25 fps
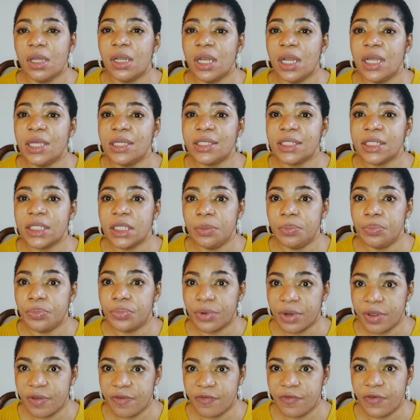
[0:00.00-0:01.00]
Let's keep
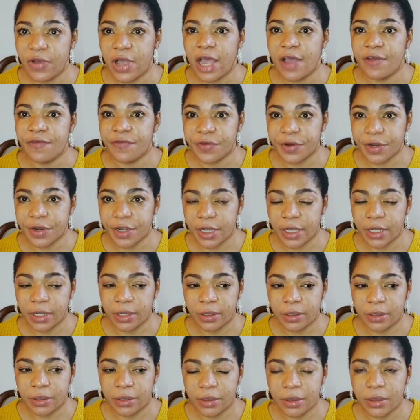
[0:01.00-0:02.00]
praying for Africa.
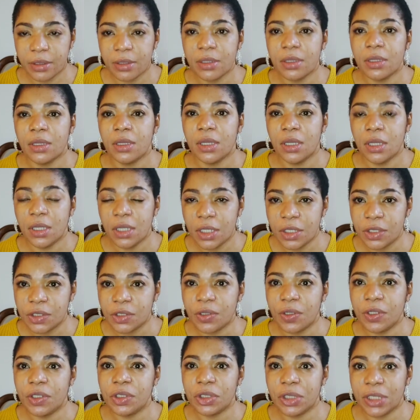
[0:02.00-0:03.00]
It's
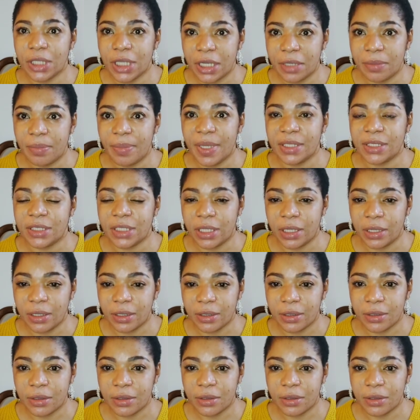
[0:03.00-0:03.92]
going to get better.